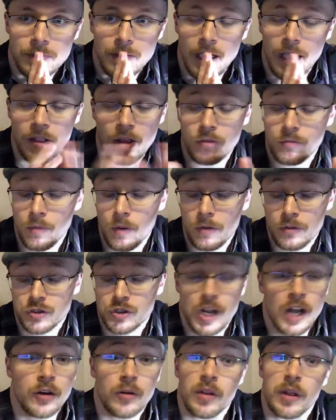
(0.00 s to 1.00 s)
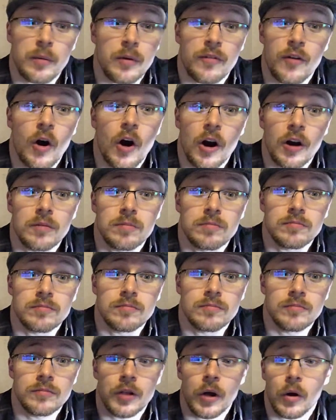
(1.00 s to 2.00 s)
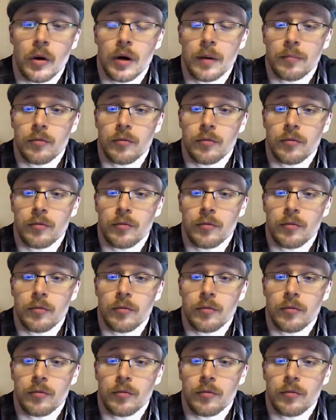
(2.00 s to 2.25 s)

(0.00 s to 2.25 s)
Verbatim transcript: as well as generally with art. you know, in a